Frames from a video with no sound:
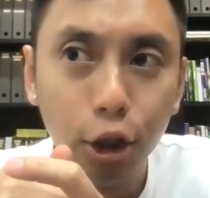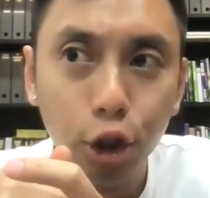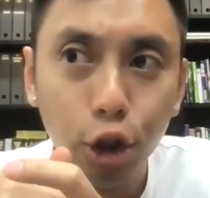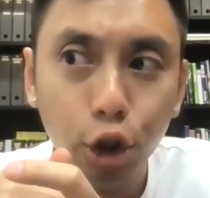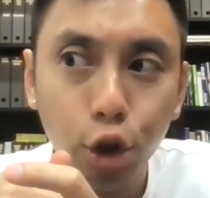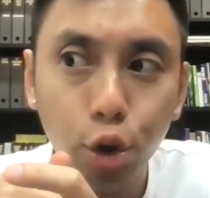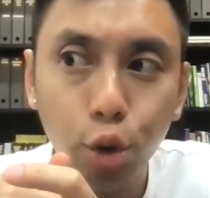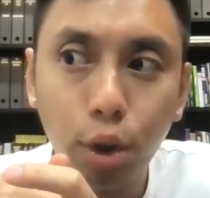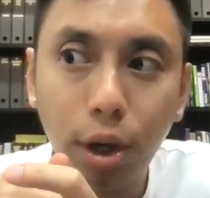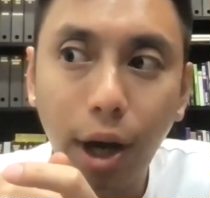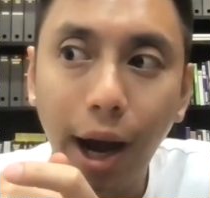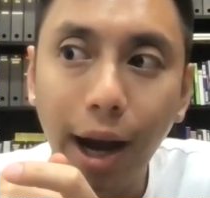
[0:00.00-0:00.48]

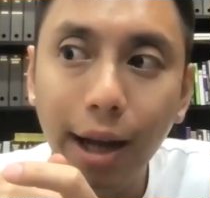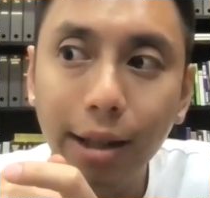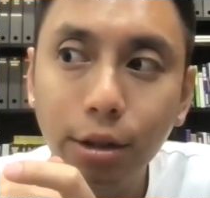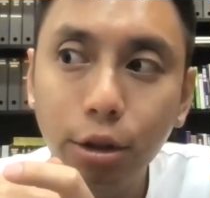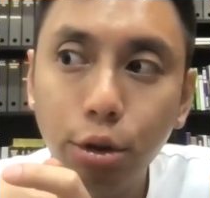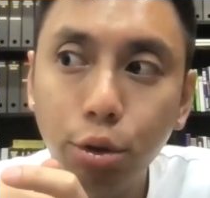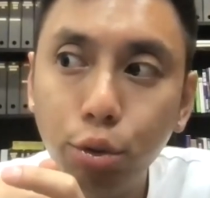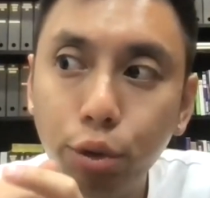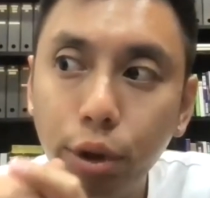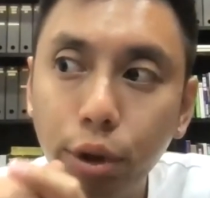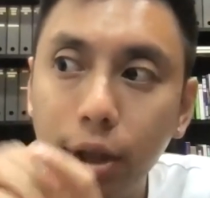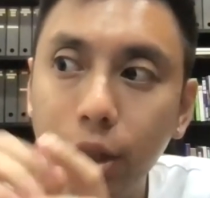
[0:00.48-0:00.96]
you
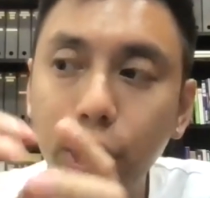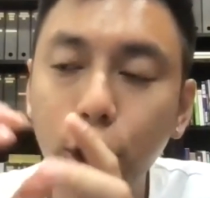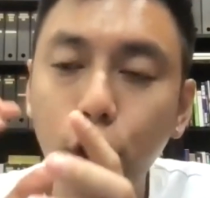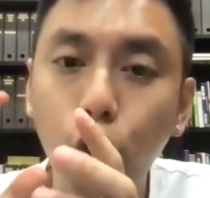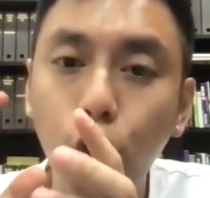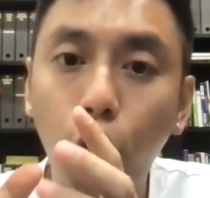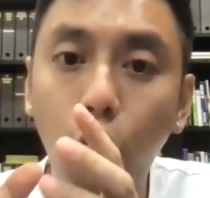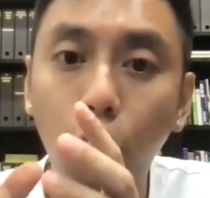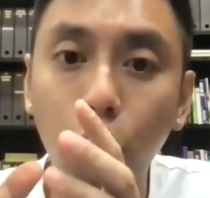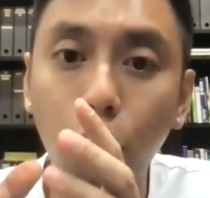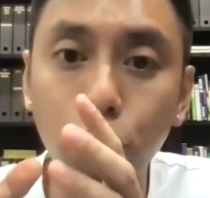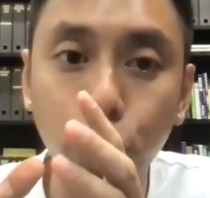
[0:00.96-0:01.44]
can't really
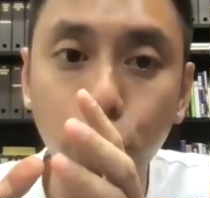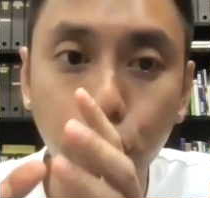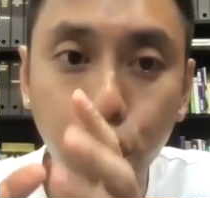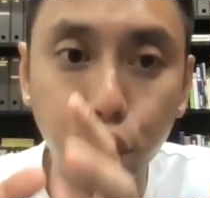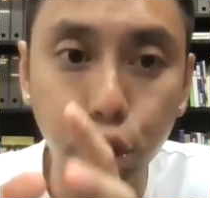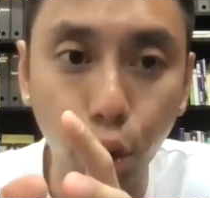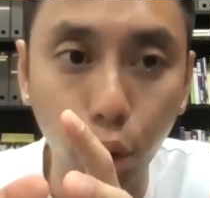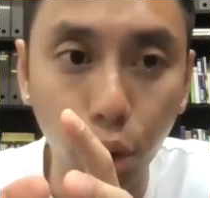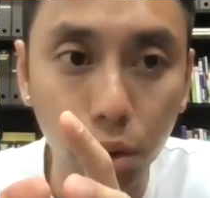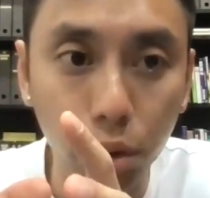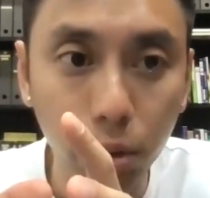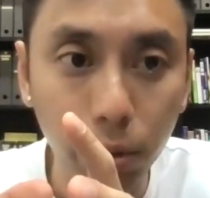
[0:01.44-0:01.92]

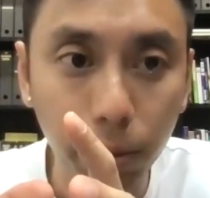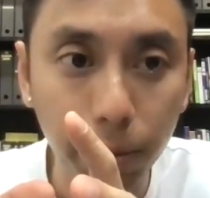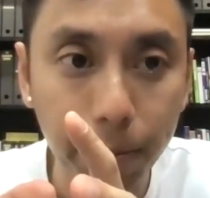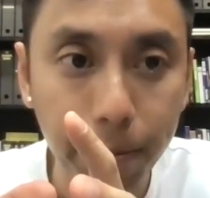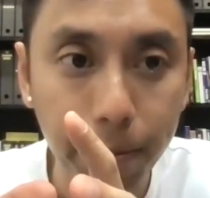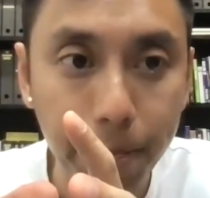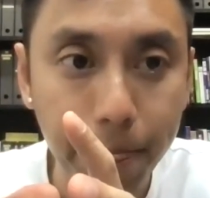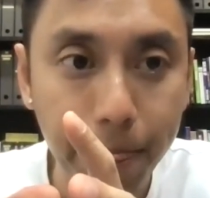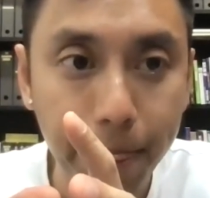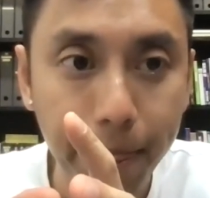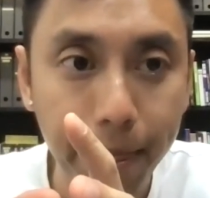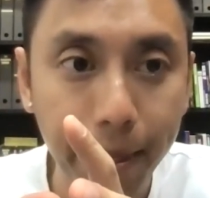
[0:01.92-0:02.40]
control
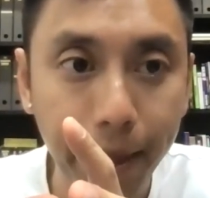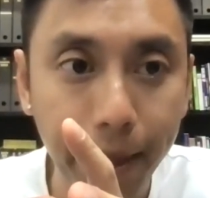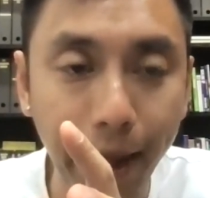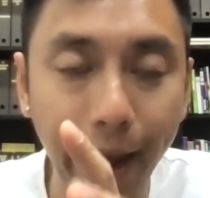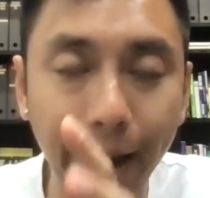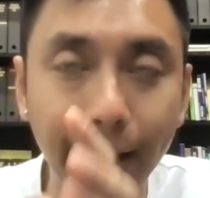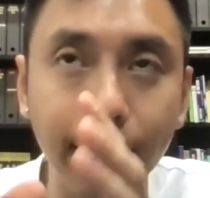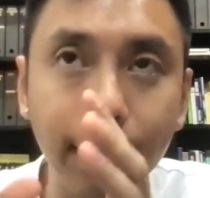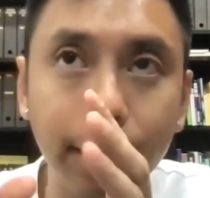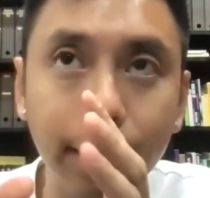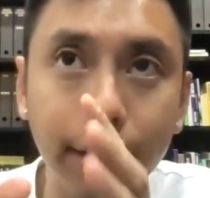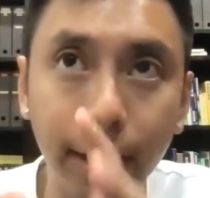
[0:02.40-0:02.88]

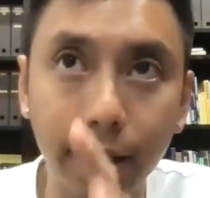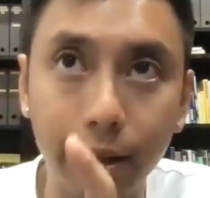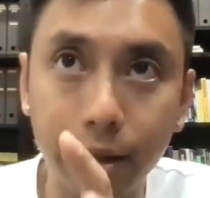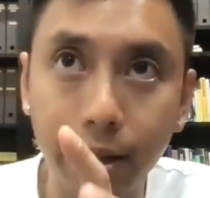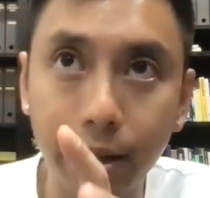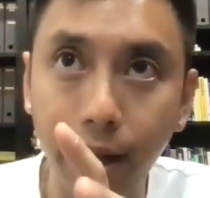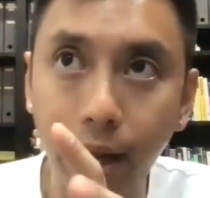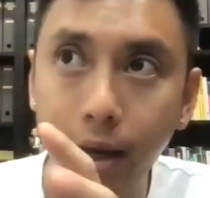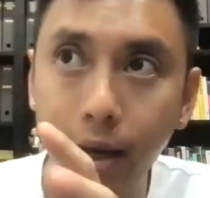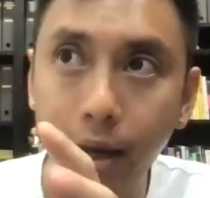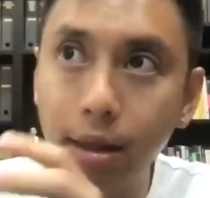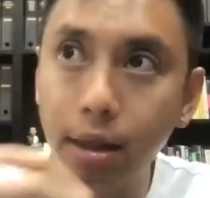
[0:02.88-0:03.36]
and
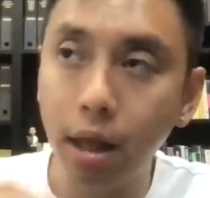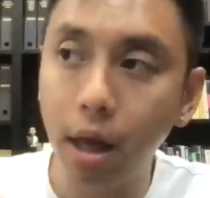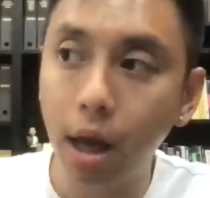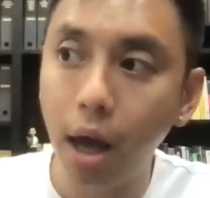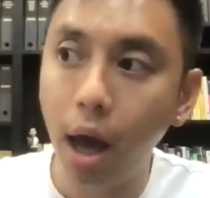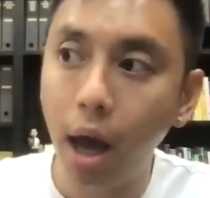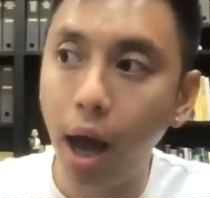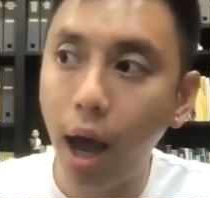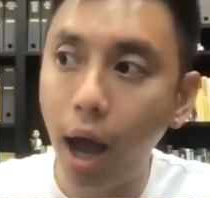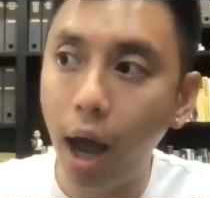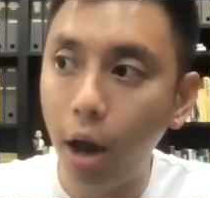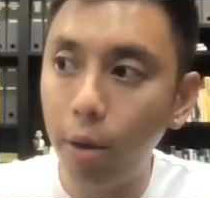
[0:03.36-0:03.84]
dictate
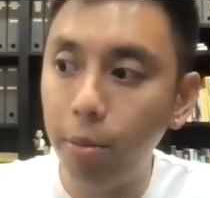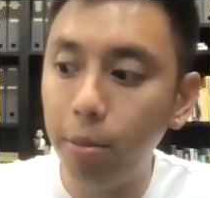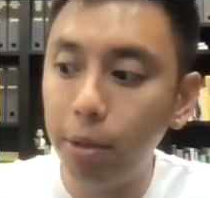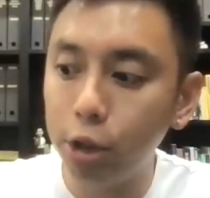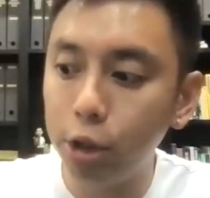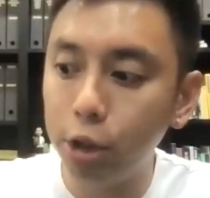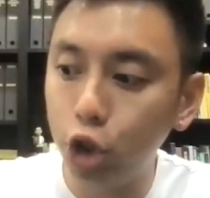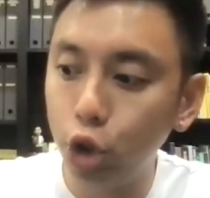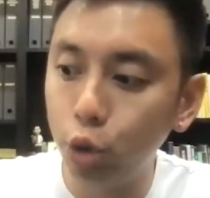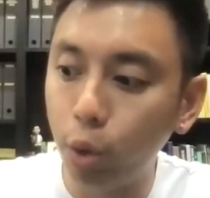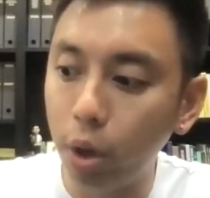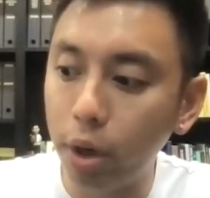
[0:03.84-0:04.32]
how
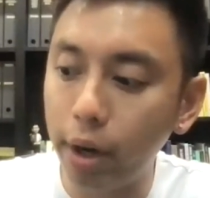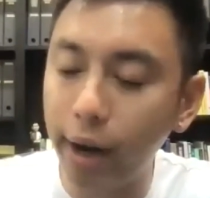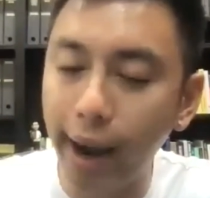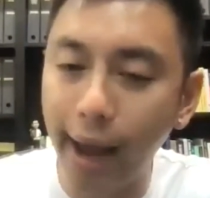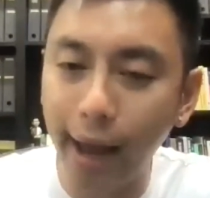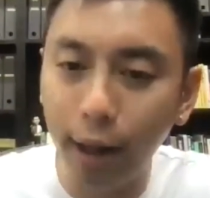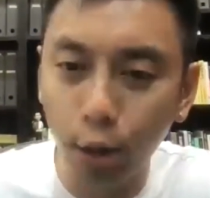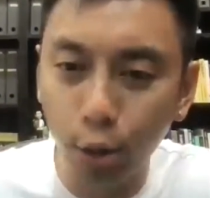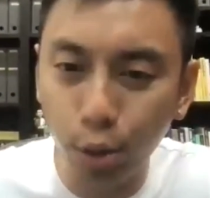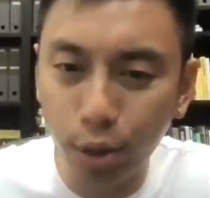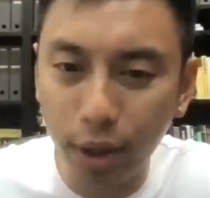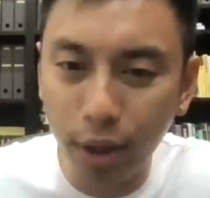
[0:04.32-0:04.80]
much you want to
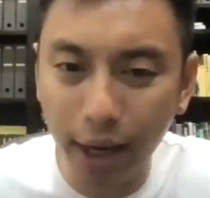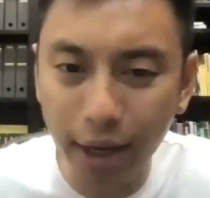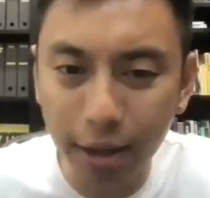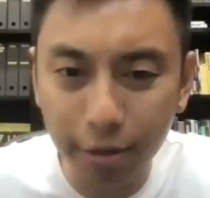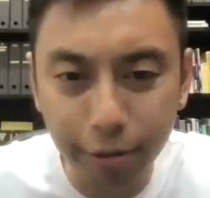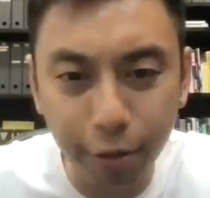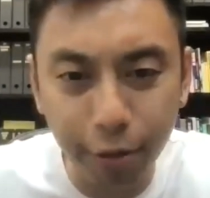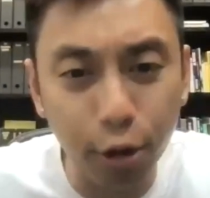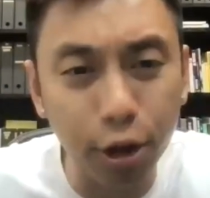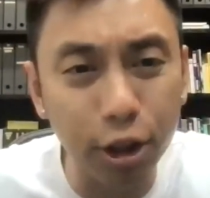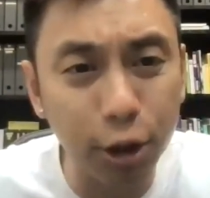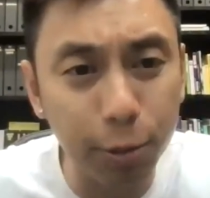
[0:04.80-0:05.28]
allocate
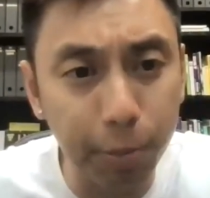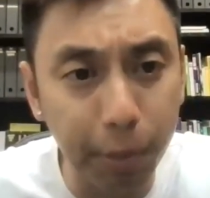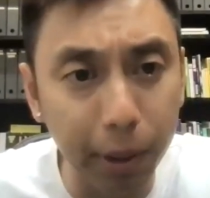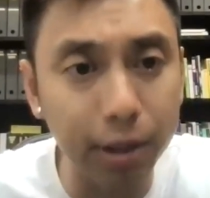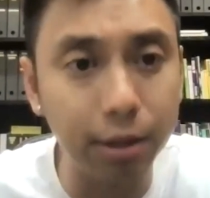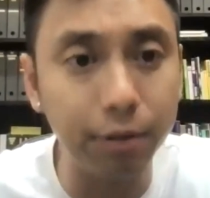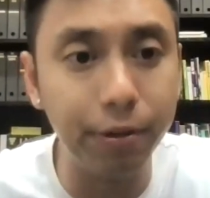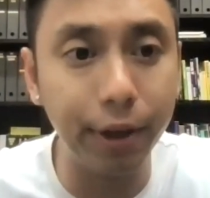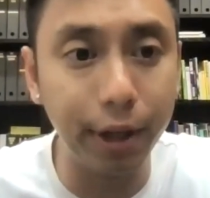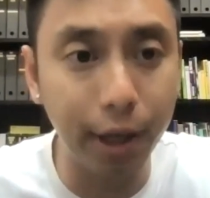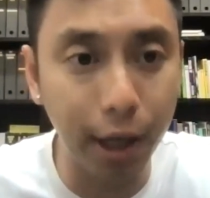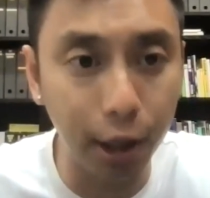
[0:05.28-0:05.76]
for a
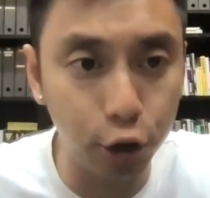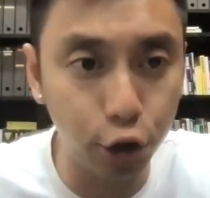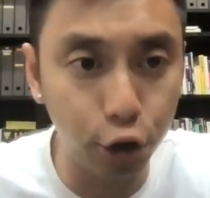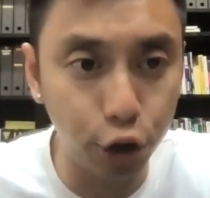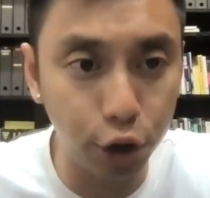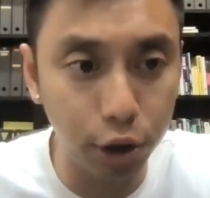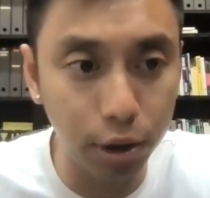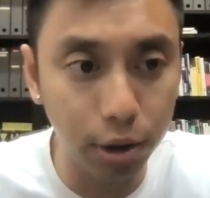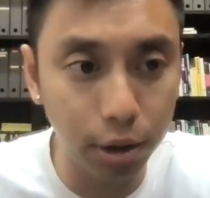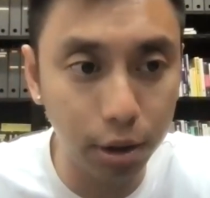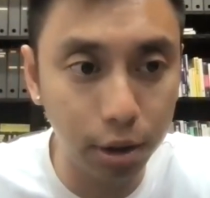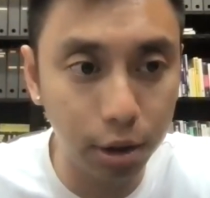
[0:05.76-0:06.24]
specific
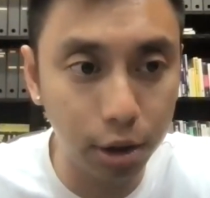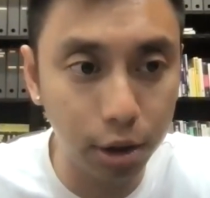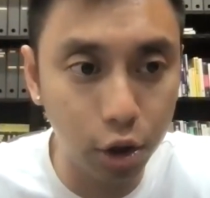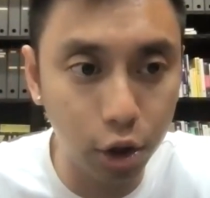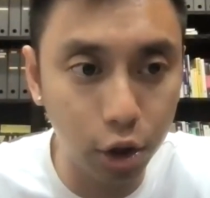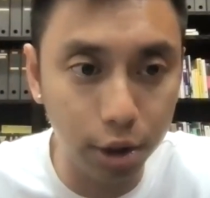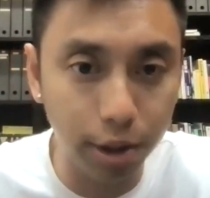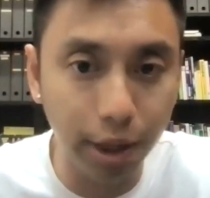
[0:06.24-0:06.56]
country. Because